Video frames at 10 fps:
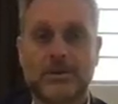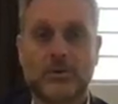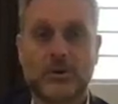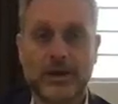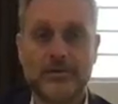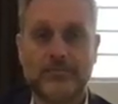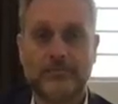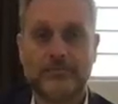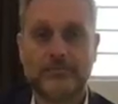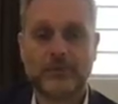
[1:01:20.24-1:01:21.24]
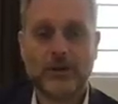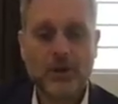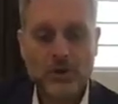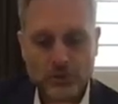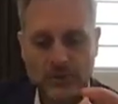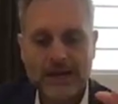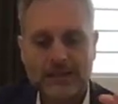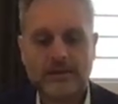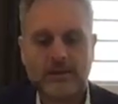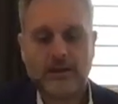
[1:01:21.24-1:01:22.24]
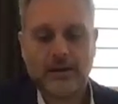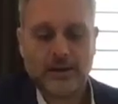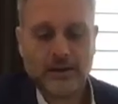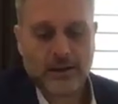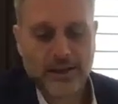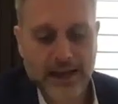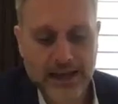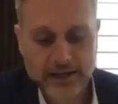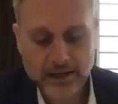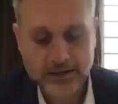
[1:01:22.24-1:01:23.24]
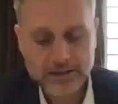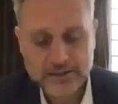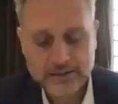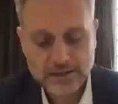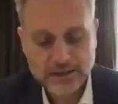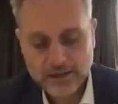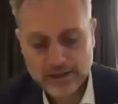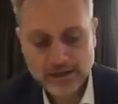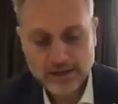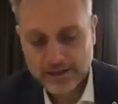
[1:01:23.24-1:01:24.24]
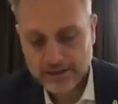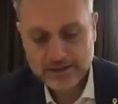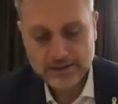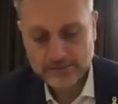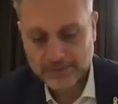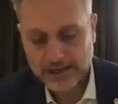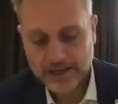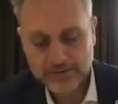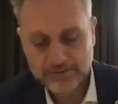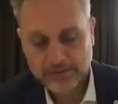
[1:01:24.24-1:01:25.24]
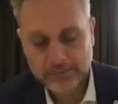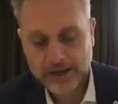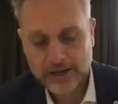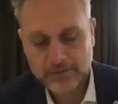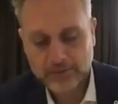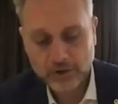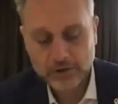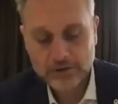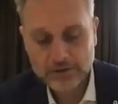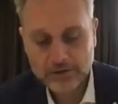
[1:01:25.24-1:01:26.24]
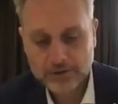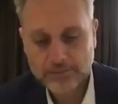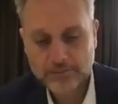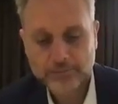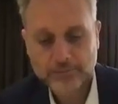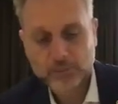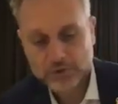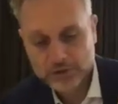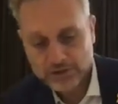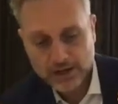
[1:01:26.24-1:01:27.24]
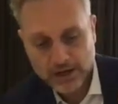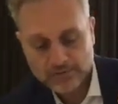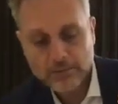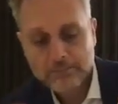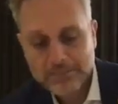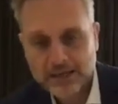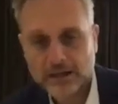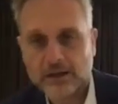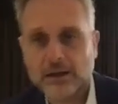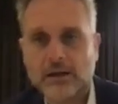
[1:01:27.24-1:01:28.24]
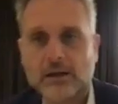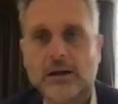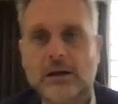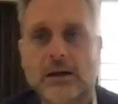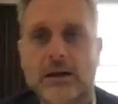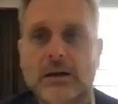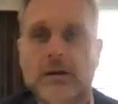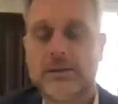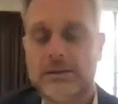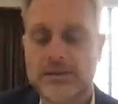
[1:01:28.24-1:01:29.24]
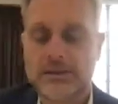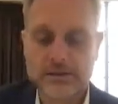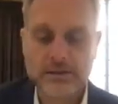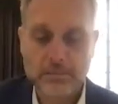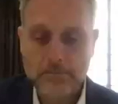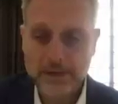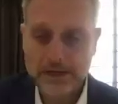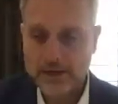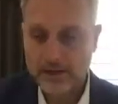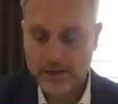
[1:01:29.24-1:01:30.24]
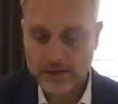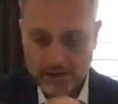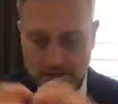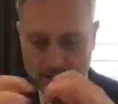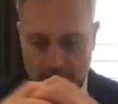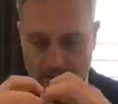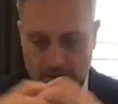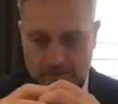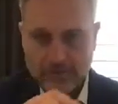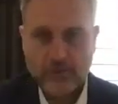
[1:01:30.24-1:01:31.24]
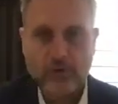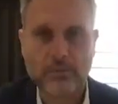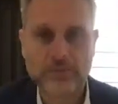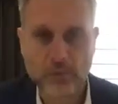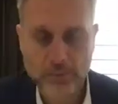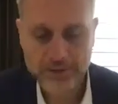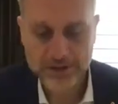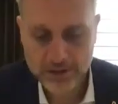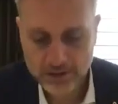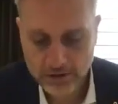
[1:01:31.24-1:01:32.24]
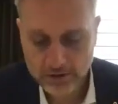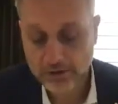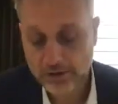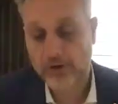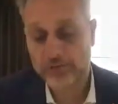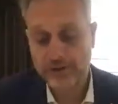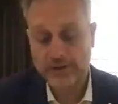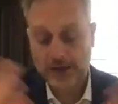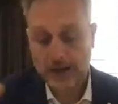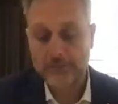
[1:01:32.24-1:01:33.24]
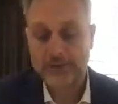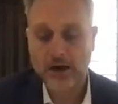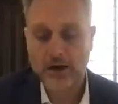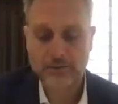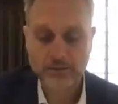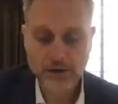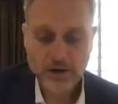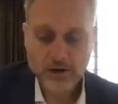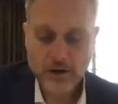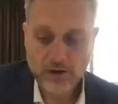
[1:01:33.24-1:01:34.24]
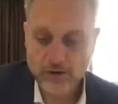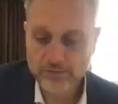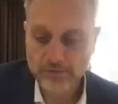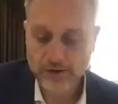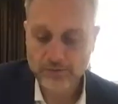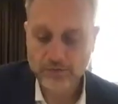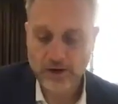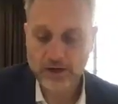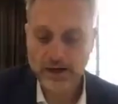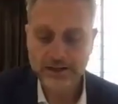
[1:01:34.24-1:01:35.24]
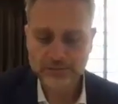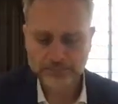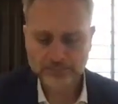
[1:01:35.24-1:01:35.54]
Okay, so that is this Magen Avot, which is a kind of a mini, as I said, it's a mini form of the repetition of the Amidah of Friday night,